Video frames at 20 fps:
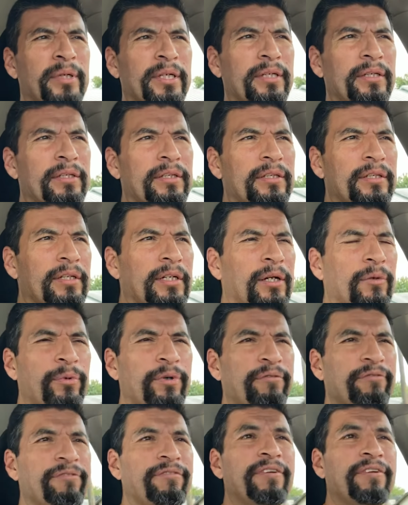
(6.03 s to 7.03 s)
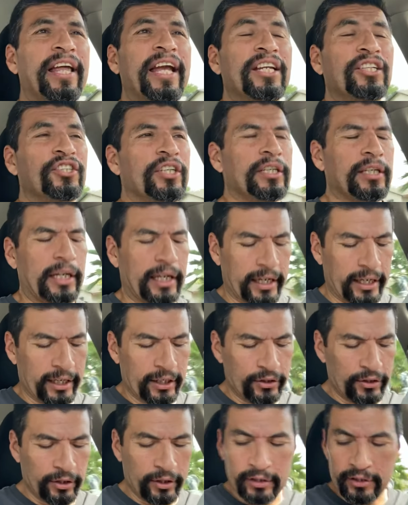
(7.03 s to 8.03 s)
but a reflection, I
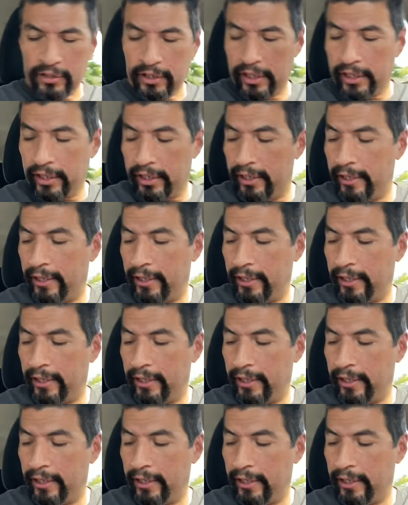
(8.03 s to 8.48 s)
guess you could say.